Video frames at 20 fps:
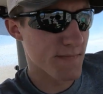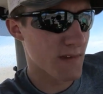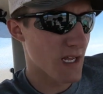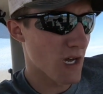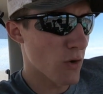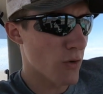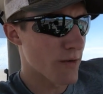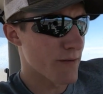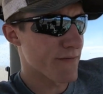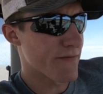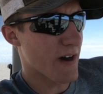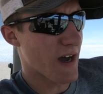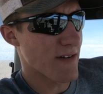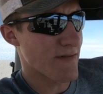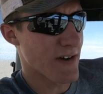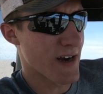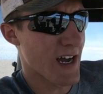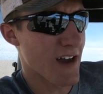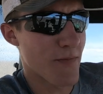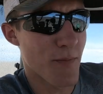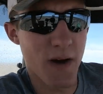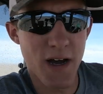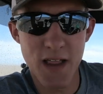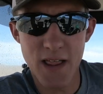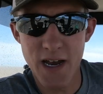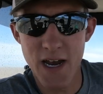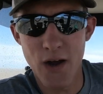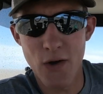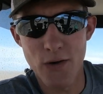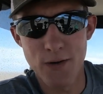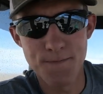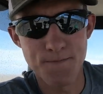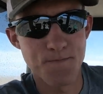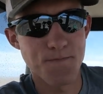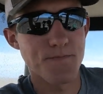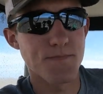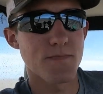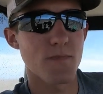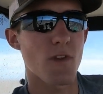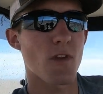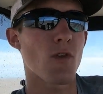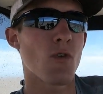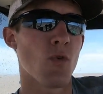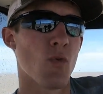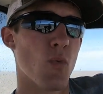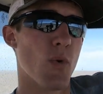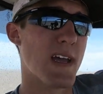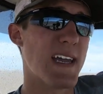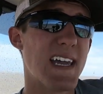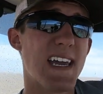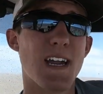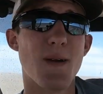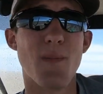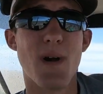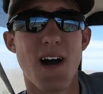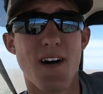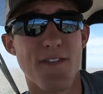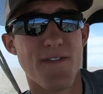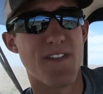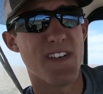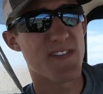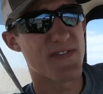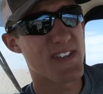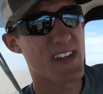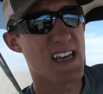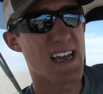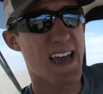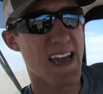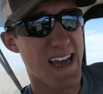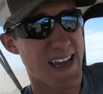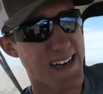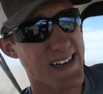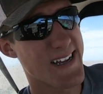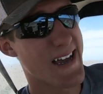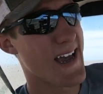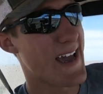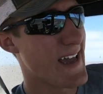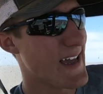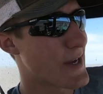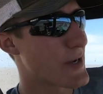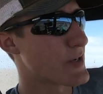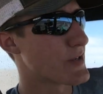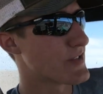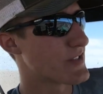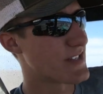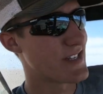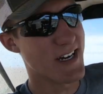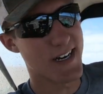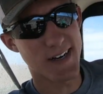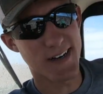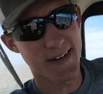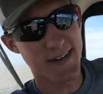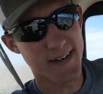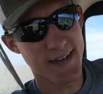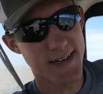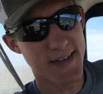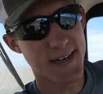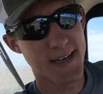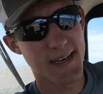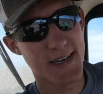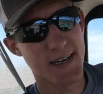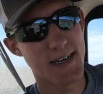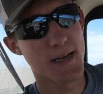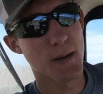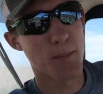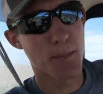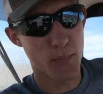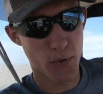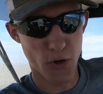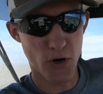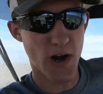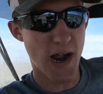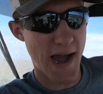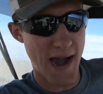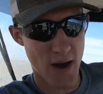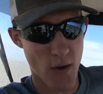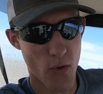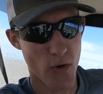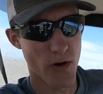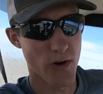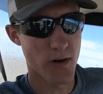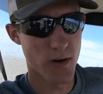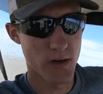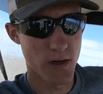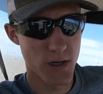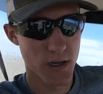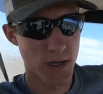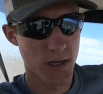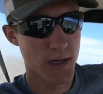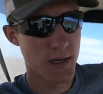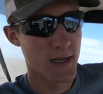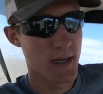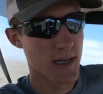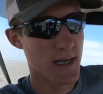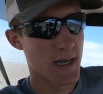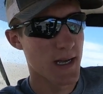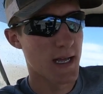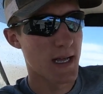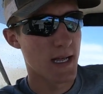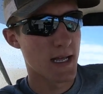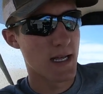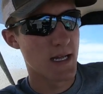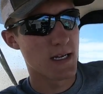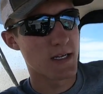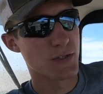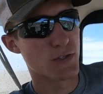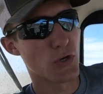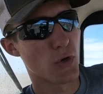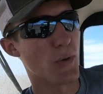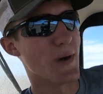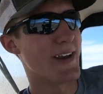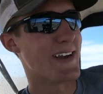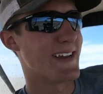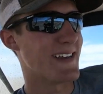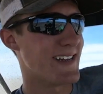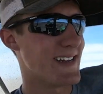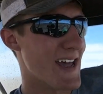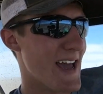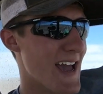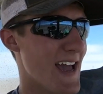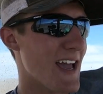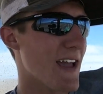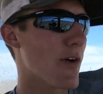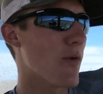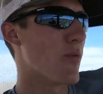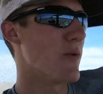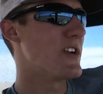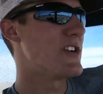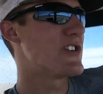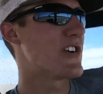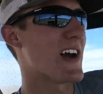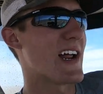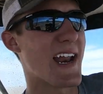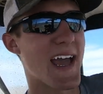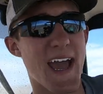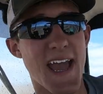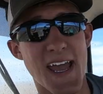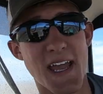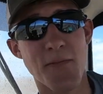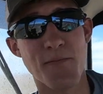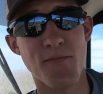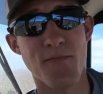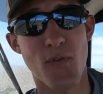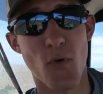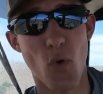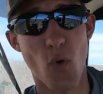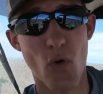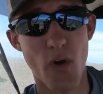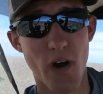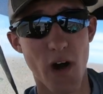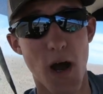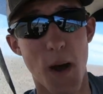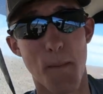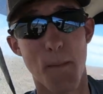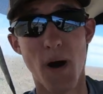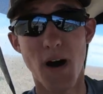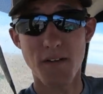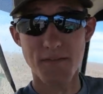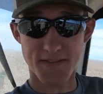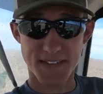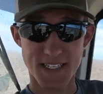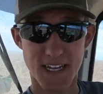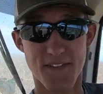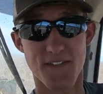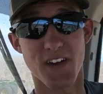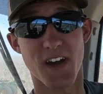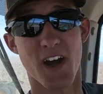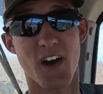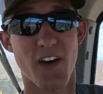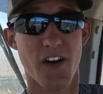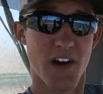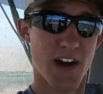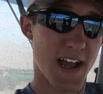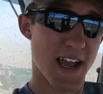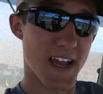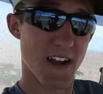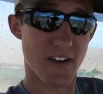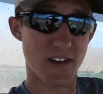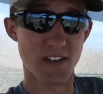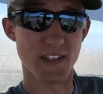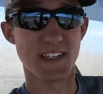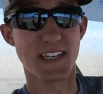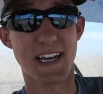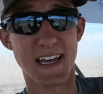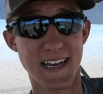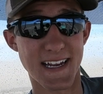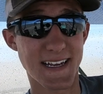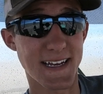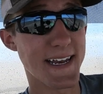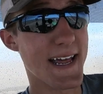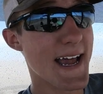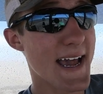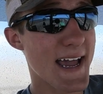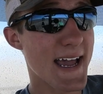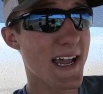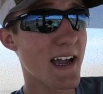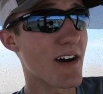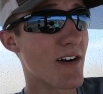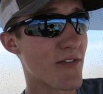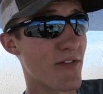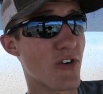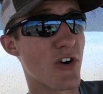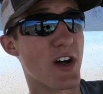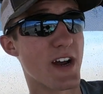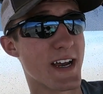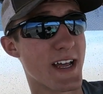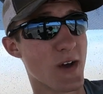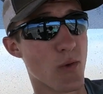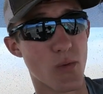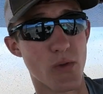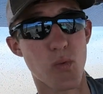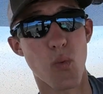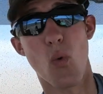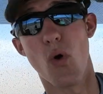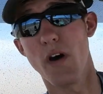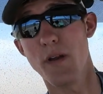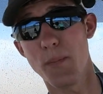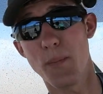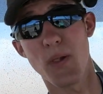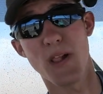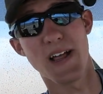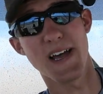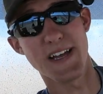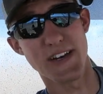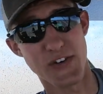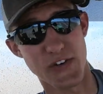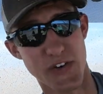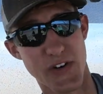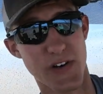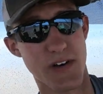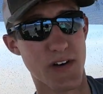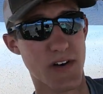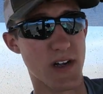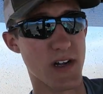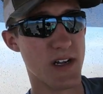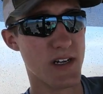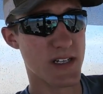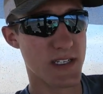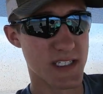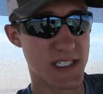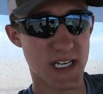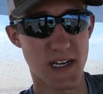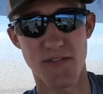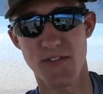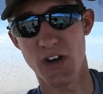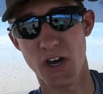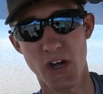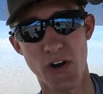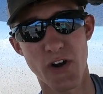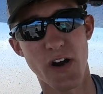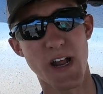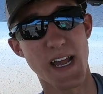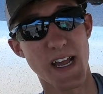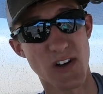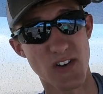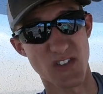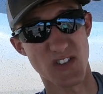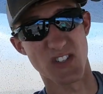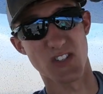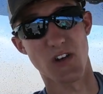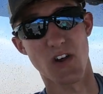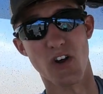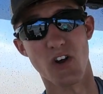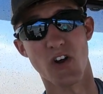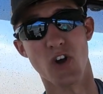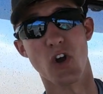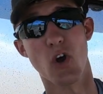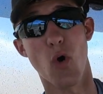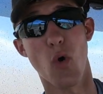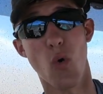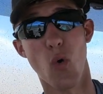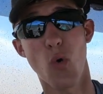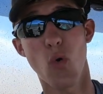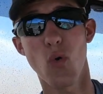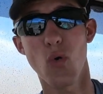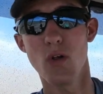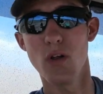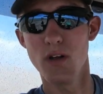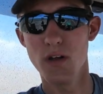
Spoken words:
Going 5.5 mile an hour, we can get about 58 acres done per hour. So in a day, we try to aim for above 700 acres. In a day of running with one planter, 700 acres is our goal.